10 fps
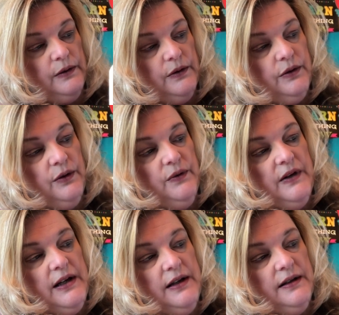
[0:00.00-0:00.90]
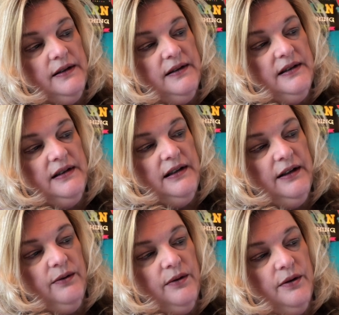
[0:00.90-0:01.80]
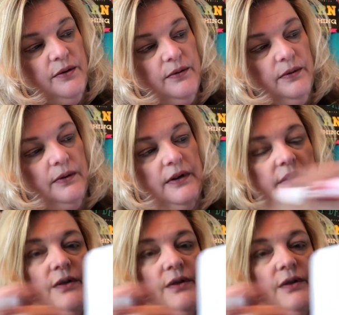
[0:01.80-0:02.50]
know that 0 is